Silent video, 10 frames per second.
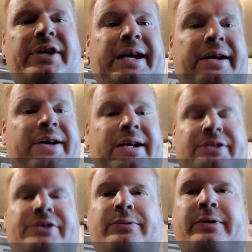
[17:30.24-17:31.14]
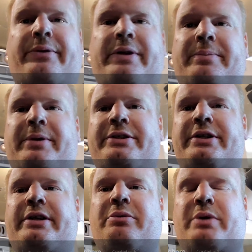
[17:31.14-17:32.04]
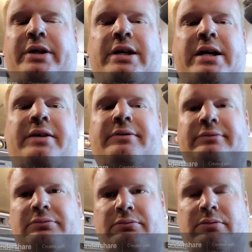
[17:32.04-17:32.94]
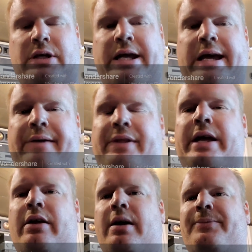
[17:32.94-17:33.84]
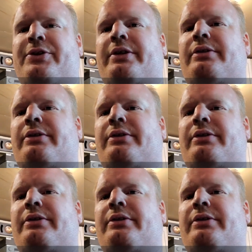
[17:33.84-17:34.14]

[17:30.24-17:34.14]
have access to a 3D printer and whatnot, I have that option.